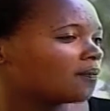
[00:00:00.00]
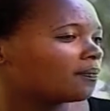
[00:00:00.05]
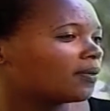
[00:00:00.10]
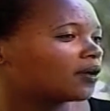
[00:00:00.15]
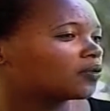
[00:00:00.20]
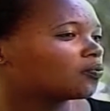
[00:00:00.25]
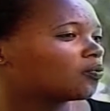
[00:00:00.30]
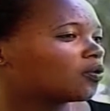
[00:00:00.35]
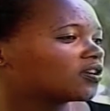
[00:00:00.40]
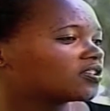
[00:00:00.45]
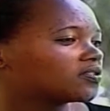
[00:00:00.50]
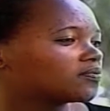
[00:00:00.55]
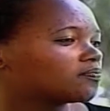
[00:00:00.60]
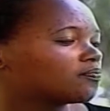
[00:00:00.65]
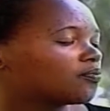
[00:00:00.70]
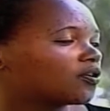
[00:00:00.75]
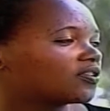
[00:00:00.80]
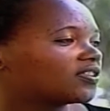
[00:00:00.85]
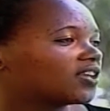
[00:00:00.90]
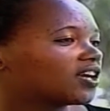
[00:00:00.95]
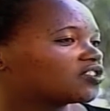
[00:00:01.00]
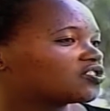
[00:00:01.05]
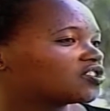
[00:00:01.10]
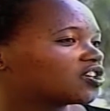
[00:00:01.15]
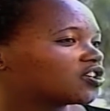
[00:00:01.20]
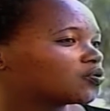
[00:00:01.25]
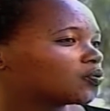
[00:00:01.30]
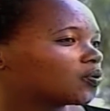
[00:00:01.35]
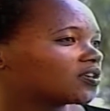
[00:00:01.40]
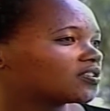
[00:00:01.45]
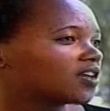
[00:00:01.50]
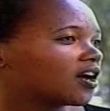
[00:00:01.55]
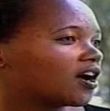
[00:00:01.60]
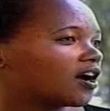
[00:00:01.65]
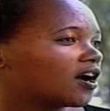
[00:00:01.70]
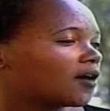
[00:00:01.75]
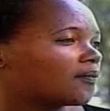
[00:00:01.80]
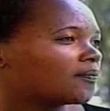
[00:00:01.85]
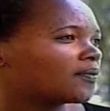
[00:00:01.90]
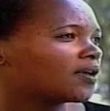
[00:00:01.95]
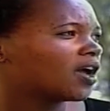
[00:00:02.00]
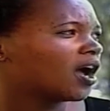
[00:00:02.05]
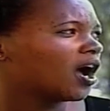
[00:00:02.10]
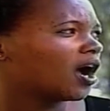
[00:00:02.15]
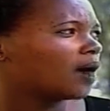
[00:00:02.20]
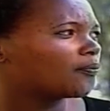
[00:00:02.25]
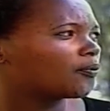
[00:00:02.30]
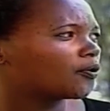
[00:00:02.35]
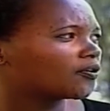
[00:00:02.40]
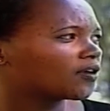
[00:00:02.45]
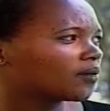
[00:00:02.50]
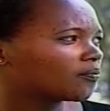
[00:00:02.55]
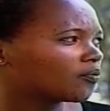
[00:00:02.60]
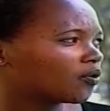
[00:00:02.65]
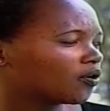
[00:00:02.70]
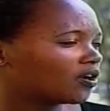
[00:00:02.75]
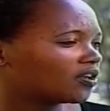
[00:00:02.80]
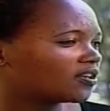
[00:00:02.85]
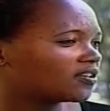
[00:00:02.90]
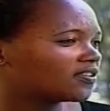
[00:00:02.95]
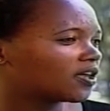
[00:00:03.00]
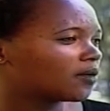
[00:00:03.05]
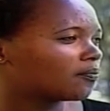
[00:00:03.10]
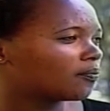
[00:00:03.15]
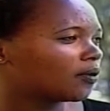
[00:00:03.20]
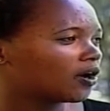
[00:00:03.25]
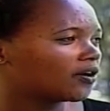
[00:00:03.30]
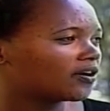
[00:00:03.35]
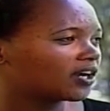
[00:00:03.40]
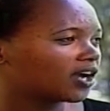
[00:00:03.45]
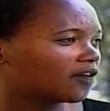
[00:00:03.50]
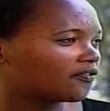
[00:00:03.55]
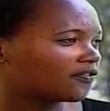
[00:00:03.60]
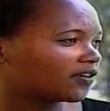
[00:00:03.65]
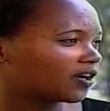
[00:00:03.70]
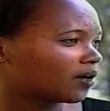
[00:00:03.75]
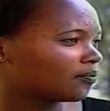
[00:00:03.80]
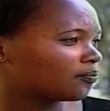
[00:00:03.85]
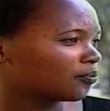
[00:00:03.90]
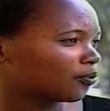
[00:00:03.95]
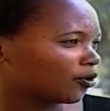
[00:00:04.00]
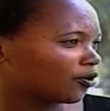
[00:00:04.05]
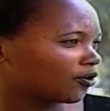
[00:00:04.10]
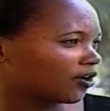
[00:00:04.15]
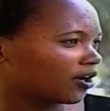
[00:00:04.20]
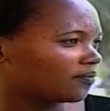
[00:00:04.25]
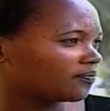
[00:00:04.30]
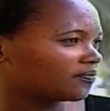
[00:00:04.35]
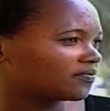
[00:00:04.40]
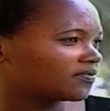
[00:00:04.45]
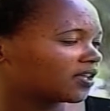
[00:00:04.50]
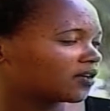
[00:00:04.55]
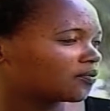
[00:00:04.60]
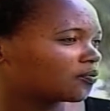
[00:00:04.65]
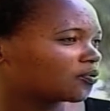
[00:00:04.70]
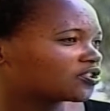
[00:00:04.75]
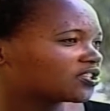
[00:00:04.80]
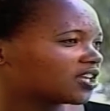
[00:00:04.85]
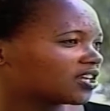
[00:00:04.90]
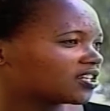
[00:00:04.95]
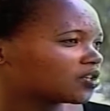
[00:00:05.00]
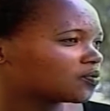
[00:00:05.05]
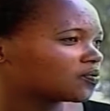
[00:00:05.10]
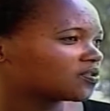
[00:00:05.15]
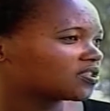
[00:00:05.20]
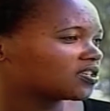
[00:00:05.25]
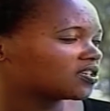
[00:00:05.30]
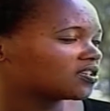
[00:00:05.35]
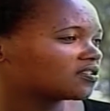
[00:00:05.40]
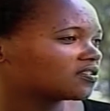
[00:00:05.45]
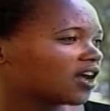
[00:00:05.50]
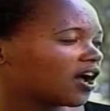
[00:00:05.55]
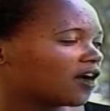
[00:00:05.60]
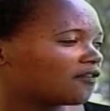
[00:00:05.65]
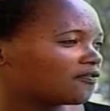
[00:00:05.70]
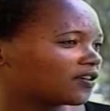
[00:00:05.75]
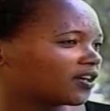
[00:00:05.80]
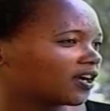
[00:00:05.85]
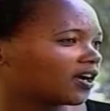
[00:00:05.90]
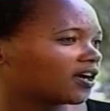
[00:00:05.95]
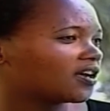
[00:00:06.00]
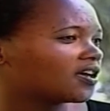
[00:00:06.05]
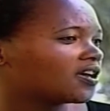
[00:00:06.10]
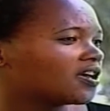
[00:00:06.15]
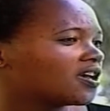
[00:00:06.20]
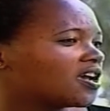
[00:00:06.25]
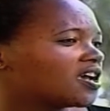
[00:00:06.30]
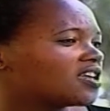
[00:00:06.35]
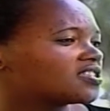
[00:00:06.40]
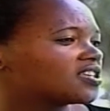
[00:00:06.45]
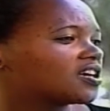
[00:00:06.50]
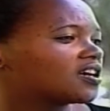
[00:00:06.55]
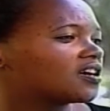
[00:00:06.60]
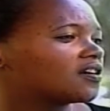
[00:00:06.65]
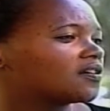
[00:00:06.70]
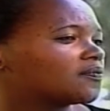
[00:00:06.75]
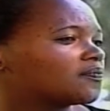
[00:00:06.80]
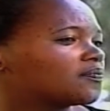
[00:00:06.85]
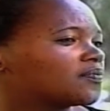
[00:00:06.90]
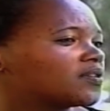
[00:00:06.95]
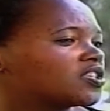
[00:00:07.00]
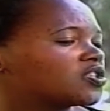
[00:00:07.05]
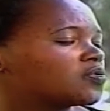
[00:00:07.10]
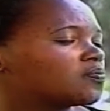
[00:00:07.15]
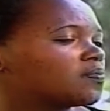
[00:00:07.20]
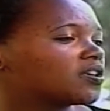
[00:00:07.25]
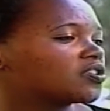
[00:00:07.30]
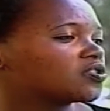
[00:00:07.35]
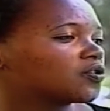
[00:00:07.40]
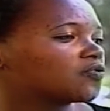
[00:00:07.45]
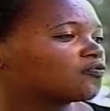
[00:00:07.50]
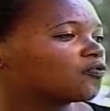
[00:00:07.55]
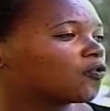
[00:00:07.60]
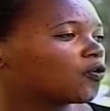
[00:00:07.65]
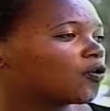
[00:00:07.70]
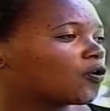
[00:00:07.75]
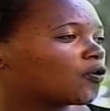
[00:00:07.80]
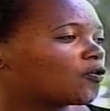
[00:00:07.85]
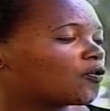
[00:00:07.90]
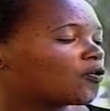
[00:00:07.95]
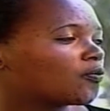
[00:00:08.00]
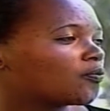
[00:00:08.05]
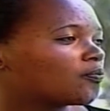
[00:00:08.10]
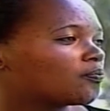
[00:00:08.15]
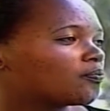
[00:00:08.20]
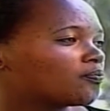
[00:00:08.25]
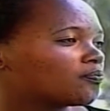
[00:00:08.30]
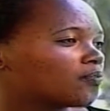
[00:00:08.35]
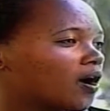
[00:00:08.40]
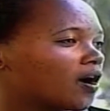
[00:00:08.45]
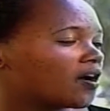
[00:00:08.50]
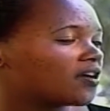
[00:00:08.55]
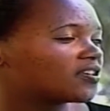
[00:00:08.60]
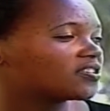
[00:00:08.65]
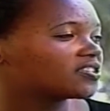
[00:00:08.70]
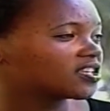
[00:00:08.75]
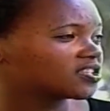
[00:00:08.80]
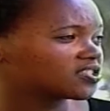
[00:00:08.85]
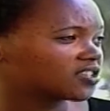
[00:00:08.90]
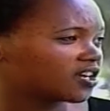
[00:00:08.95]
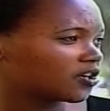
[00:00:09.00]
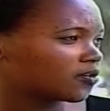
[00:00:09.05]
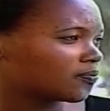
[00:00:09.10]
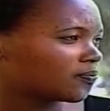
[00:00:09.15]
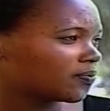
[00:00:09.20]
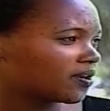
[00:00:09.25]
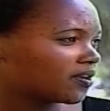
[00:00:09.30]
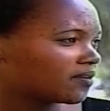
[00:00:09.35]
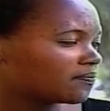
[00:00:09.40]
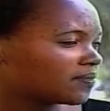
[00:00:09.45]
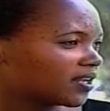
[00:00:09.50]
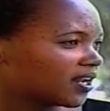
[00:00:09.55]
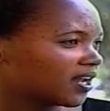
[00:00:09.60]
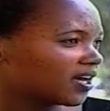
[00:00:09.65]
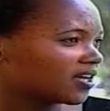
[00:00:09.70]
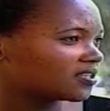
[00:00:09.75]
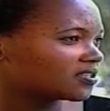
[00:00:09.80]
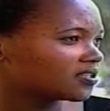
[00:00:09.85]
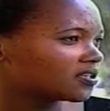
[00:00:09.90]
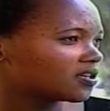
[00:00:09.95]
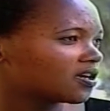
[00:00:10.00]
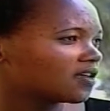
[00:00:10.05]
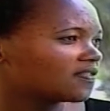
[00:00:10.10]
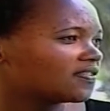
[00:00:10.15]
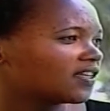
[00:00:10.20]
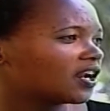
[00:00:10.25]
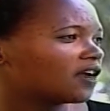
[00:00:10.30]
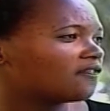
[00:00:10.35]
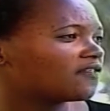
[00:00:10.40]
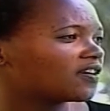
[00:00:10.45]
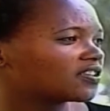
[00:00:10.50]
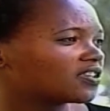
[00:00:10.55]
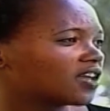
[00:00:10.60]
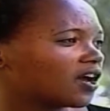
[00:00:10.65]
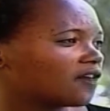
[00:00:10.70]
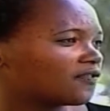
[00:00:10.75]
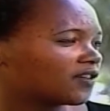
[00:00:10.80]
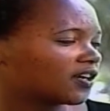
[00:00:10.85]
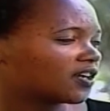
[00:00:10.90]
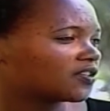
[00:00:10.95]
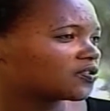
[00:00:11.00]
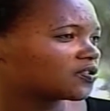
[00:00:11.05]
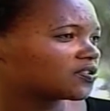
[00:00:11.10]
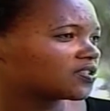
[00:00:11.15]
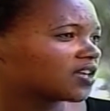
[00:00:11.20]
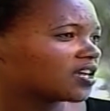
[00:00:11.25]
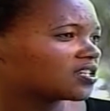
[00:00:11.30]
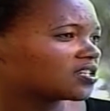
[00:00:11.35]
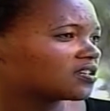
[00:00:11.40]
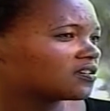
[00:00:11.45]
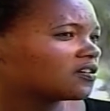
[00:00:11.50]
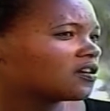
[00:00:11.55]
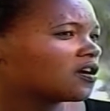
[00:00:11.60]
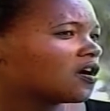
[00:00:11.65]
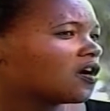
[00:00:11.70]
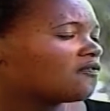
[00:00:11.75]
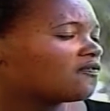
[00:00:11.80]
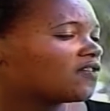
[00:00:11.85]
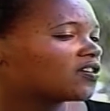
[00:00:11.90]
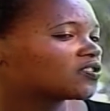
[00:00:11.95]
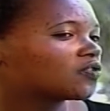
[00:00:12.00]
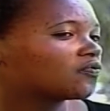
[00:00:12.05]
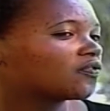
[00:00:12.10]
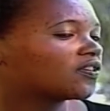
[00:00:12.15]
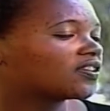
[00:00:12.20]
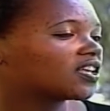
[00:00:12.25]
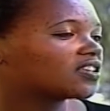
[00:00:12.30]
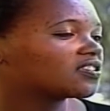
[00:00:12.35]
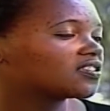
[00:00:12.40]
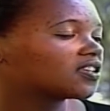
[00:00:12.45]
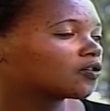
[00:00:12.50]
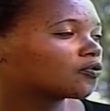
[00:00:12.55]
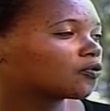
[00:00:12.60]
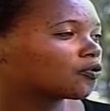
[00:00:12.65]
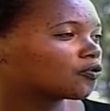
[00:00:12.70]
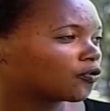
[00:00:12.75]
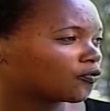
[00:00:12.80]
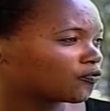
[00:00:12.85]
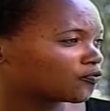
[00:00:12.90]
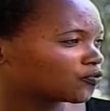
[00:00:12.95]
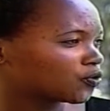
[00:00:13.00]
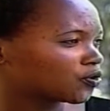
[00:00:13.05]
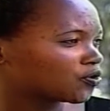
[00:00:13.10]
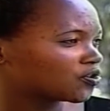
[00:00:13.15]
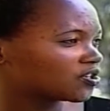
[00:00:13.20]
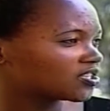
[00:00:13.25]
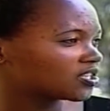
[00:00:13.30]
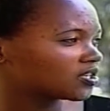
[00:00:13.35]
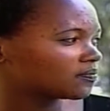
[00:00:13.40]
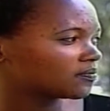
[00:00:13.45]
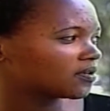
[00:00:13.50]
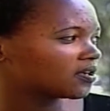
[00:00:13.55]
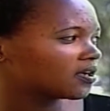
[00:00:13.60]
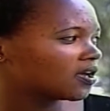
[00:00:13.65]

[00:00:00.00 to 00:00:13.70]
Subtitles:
But what brought that change was a program called the Empowering African Program that was started within Africa. It's based on 4 CSR pillars that affect the African society. First of all, that's the growth of tourism,